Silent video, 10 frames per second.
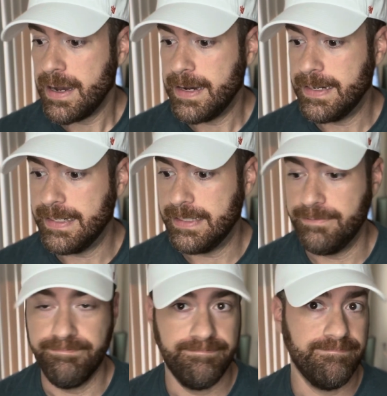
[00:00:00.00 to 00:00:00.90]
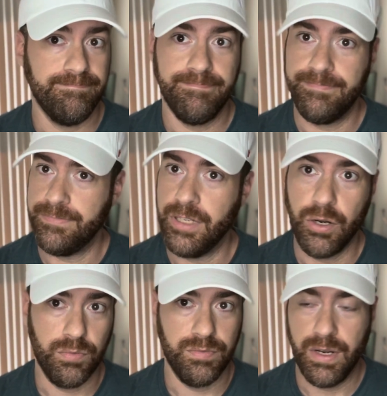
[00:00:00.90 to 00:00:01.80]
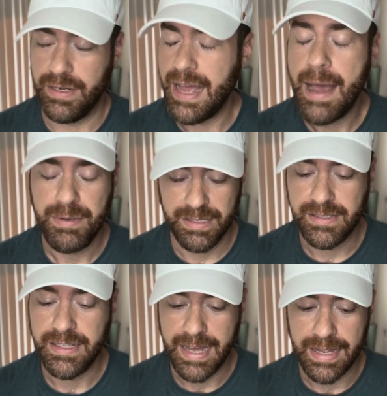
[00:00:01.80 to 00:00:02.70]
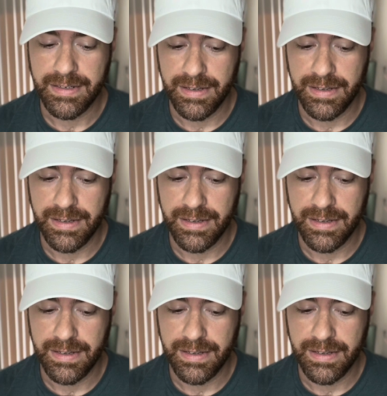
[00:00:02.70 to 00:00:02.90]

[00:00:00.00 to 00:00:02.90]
Happy to see that.